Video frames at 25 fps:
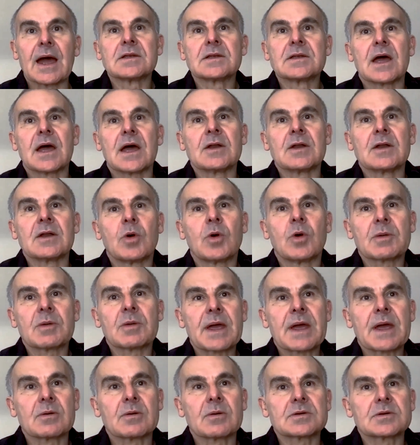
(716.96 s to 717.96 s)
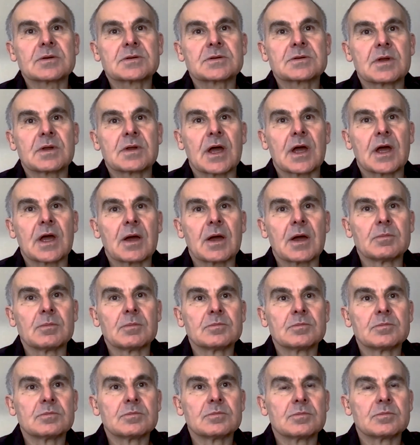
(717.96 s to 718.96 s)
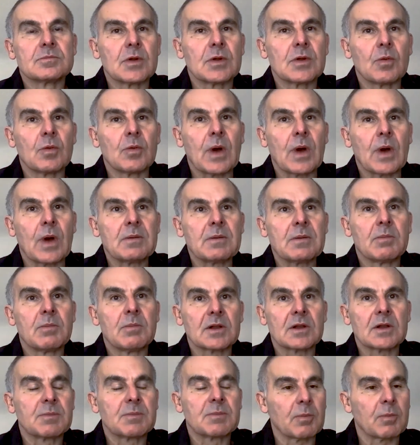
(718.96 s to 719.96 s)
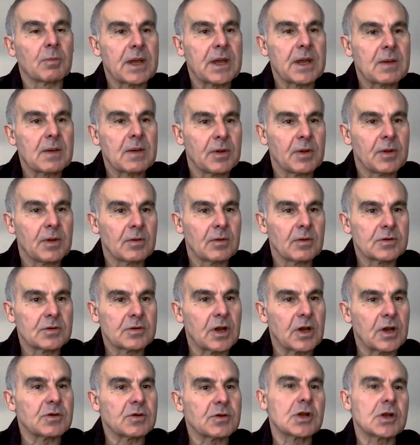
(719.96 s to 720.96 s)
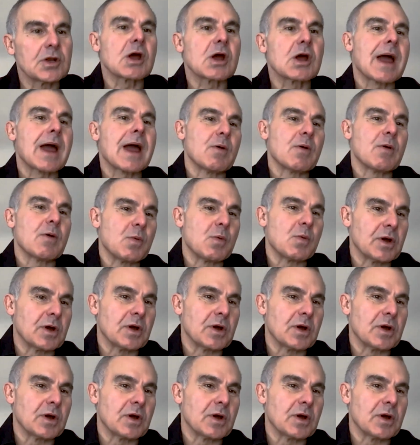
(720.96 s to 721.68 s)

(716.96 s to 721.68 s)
And what about when multiple people, you know how it